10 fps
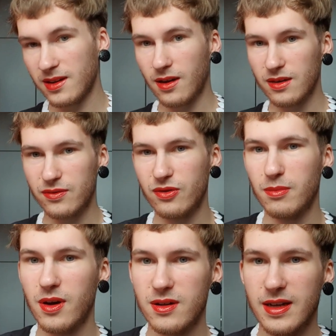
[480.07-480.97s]
I got it
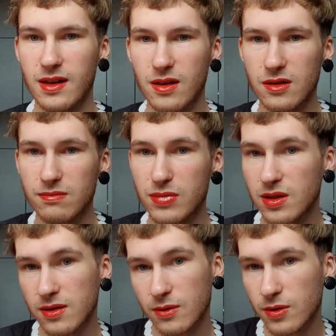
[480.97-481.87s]
from Ardell,
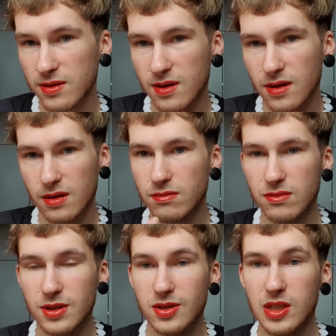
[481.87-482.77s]
because it was the
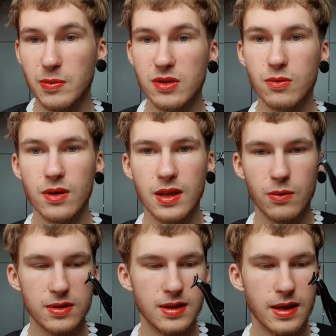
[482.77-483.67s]
cheapest one that
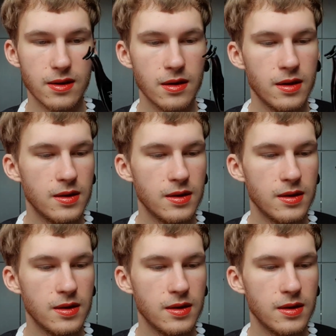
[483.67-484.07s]
was there.